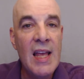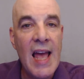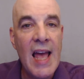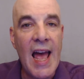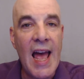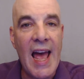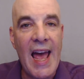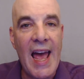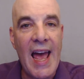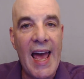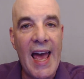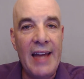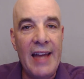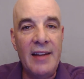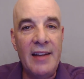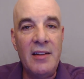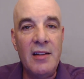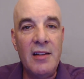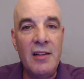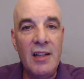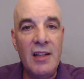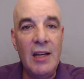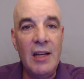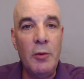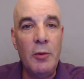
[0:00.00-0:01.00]
And
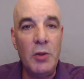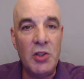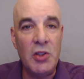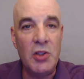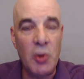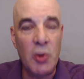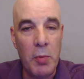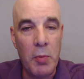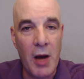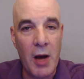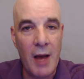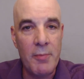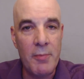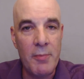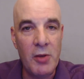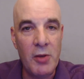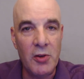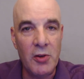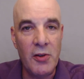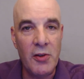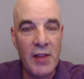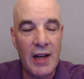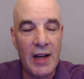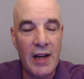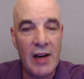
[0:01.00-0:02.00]
it was so
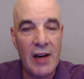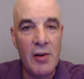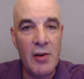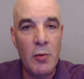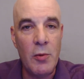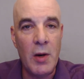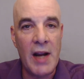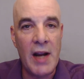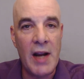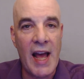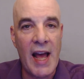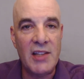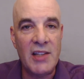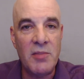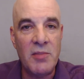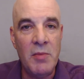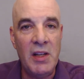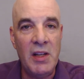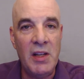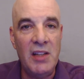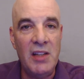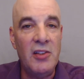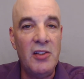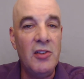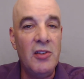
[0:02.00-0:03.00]
popular that everyone asked me
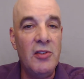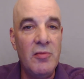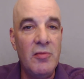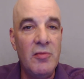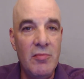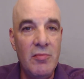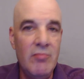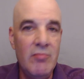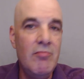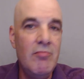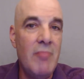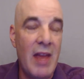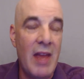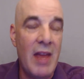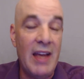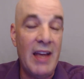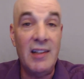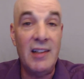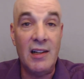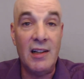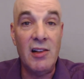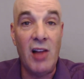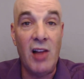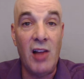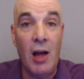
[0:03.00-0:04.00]
to make
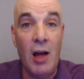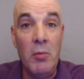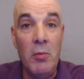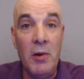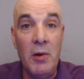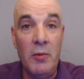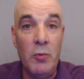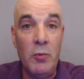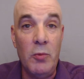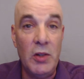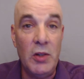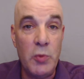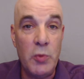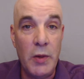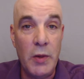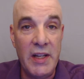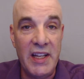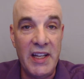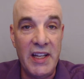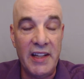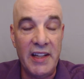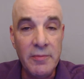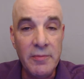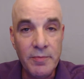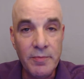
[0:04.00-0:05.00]
a club, which we
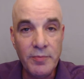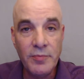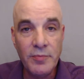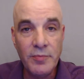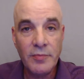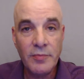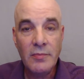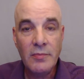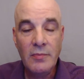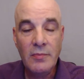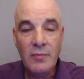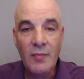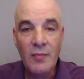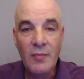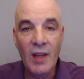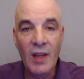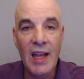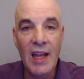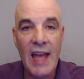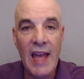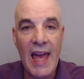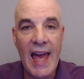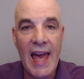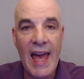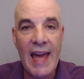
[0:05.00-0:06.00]
did.
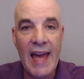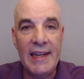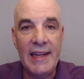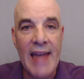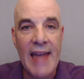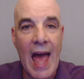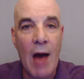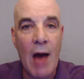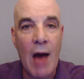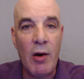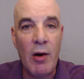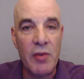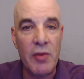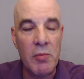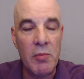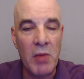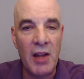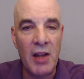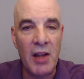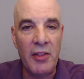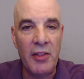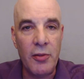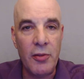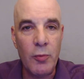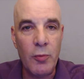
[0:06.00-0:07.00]
And now every
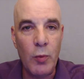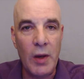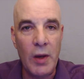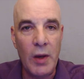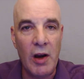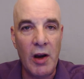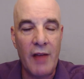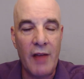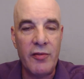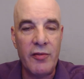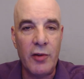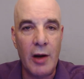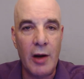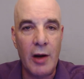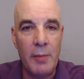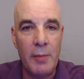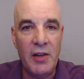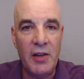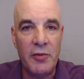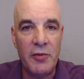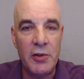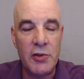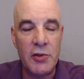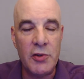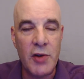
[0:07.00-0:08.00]
month we offer up
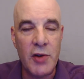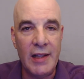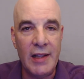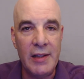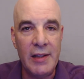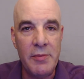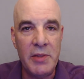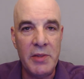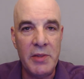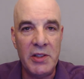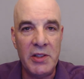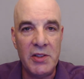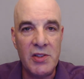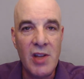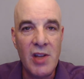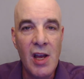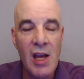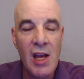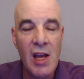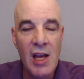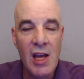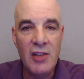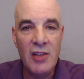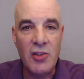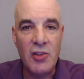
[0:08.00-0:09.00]
different triliminals.
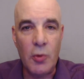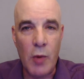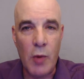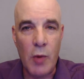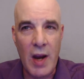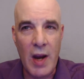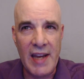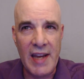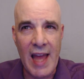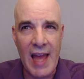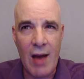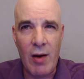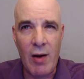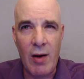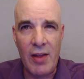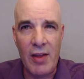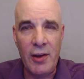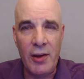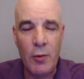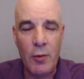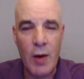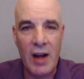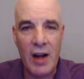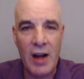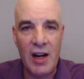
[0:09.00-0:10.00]
So right now I
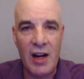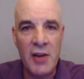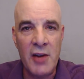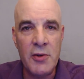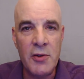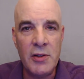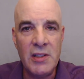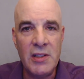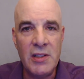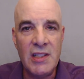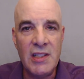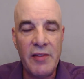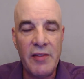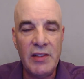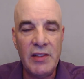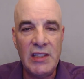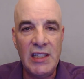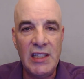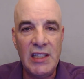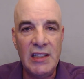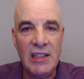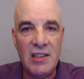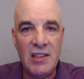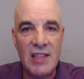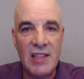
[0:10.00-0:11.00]
think we're at 117
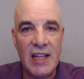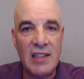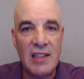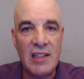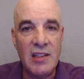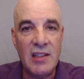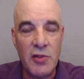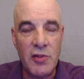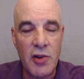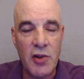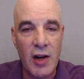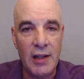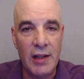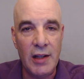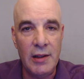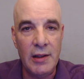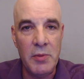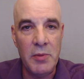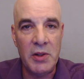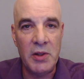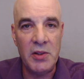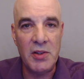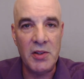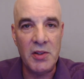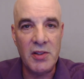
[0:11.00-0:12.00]
sets of
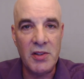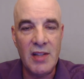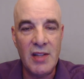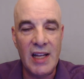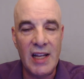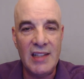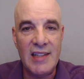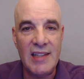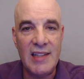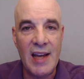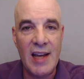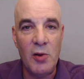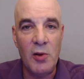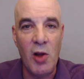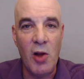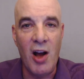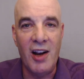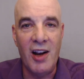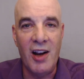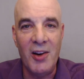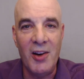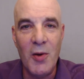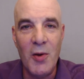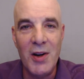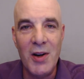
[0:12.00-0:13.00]
triliminals. That's how long
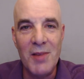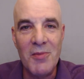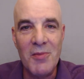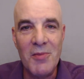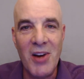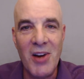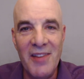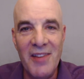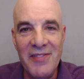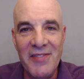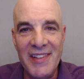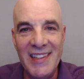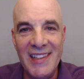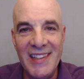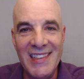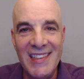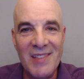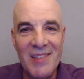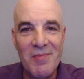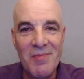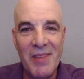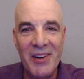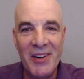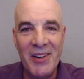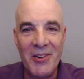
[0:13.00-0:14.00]
quantum confidence
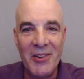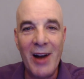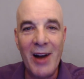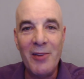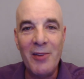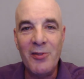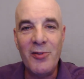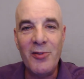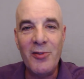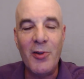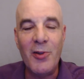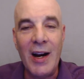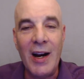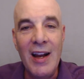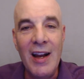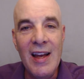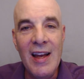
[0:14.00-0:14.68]
has been around for.